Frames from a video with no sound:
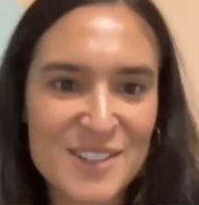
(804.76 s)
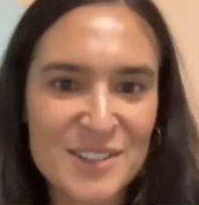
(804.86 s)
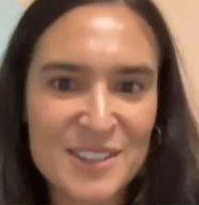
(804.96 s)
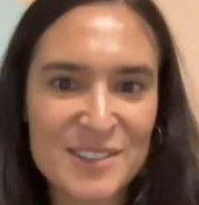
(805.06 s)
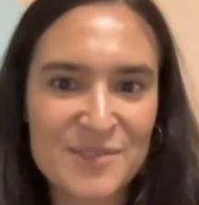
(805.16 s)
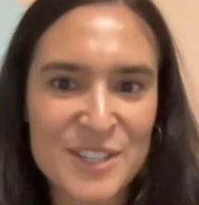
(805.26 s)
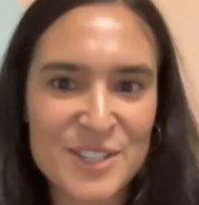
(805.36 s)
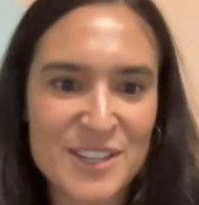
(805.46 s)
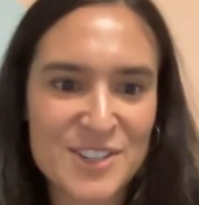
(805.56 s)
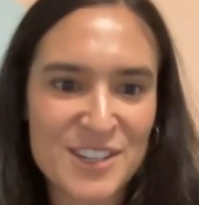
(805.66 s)
I'll start with the
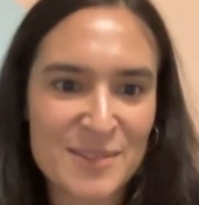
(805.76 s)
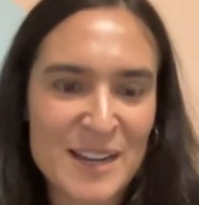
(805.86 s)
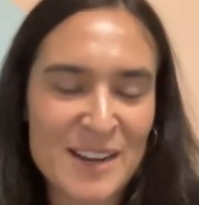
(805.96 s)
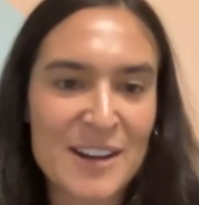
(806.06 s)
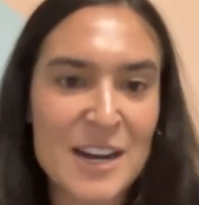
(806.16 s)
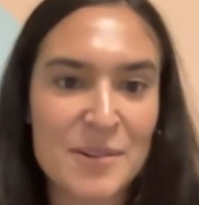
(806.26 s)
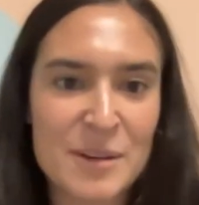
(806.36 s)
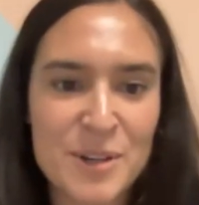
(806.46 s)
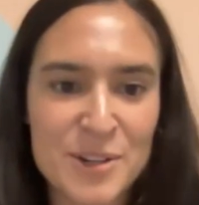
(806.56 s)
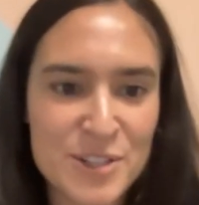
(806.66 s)
first question about how we
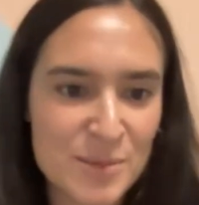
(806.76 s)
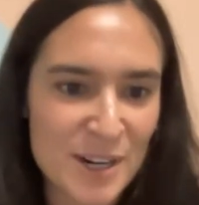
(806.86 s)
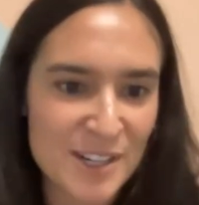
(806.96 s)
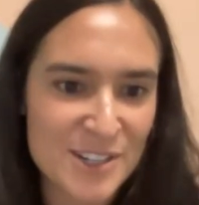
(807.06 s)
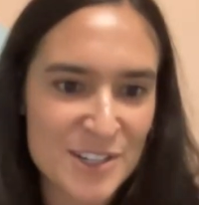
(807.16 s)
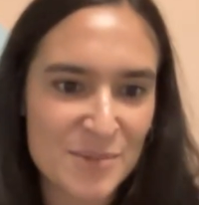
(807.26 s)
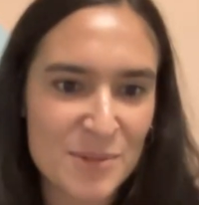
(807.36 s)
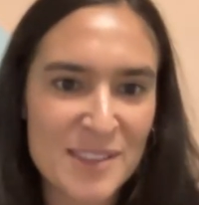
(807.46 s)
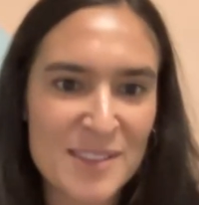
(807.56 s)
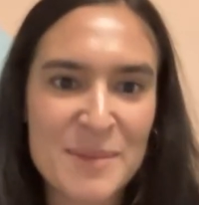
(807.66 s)
approach the partnership
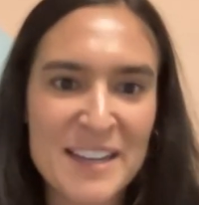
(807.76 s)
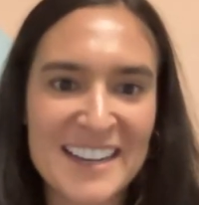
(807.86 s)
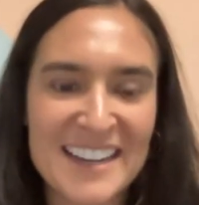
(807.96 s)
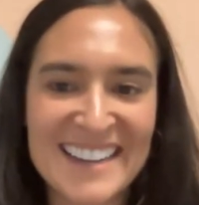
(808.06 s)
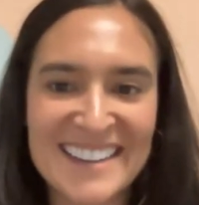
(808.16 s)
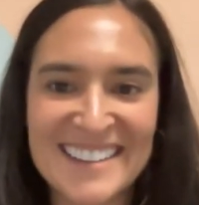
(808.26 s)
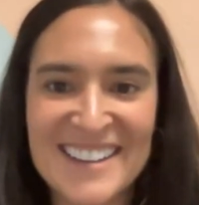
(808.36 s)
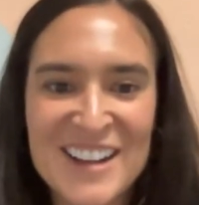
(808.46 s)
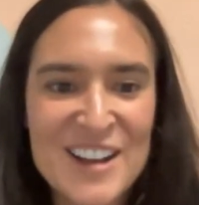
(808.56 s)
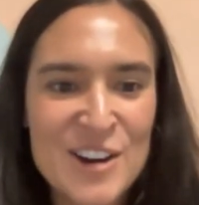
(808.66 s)
with PANGAIA.
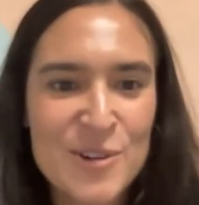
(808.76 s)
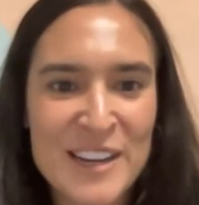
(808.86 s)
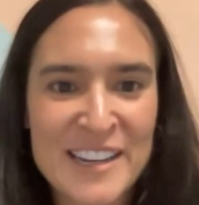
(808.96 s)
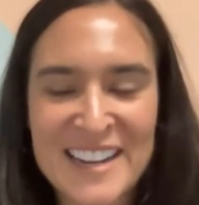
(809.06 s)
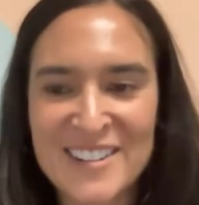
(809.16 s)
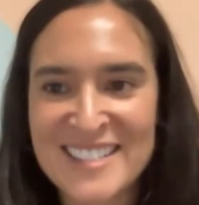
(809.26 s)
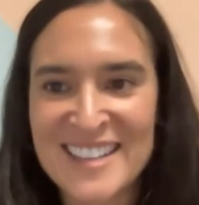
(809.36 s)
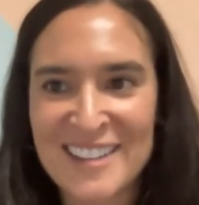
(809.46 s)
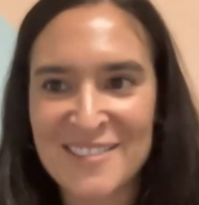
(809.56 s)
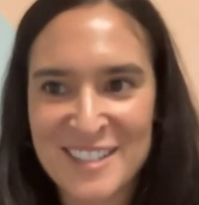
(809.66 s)
Rory and I always
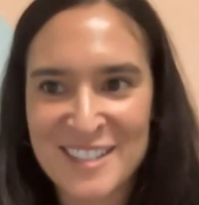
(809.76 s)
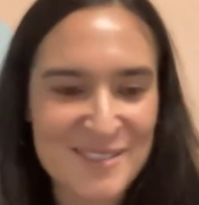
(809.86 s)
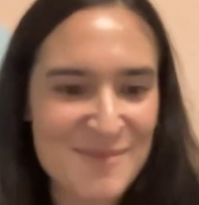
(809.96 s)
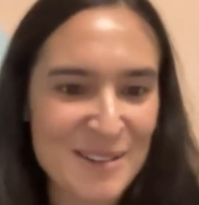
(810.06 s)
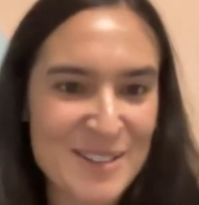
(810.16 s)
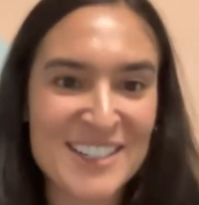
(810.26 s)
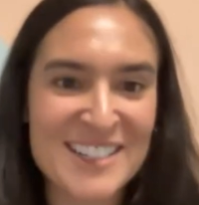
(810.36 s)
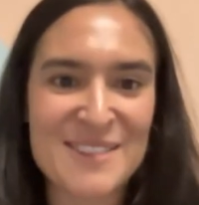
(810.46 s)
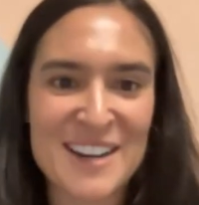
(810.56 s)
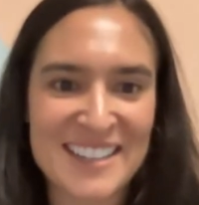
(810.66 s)
laugh because it probably took
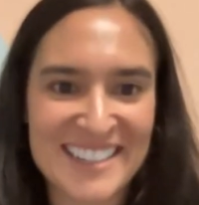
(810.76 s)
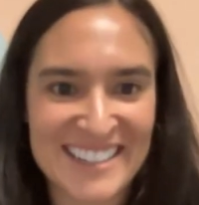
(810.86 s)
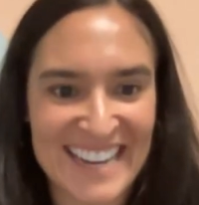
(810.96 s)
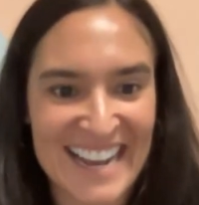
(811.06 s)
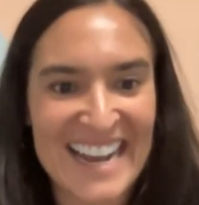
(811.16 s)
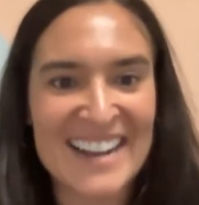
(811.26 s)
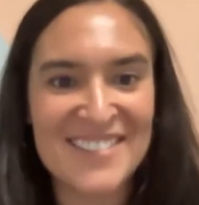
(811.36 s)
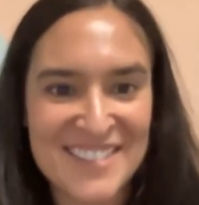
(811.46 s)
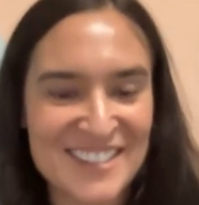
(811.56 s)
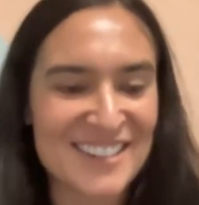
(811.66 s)
us about 1.5
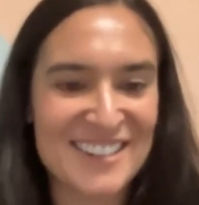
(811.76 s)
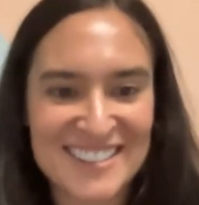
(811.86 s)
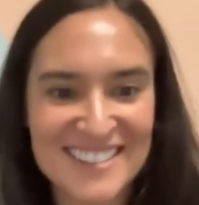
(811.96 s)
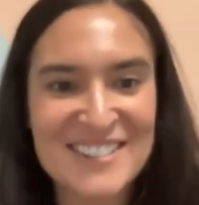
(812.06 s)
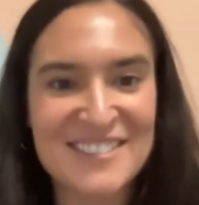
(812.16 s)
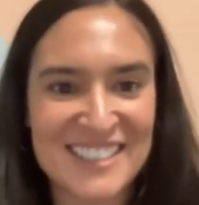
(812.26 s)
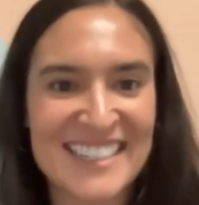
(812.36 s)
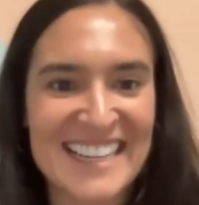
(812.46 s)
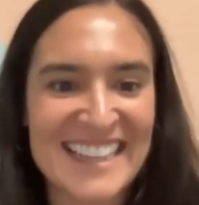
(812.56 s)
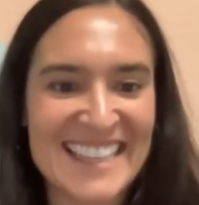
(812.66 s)
years to really
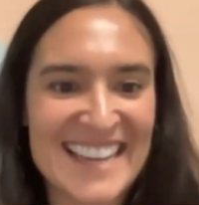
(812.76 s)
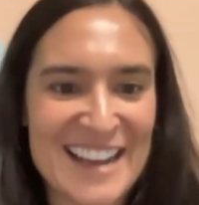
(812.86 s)
get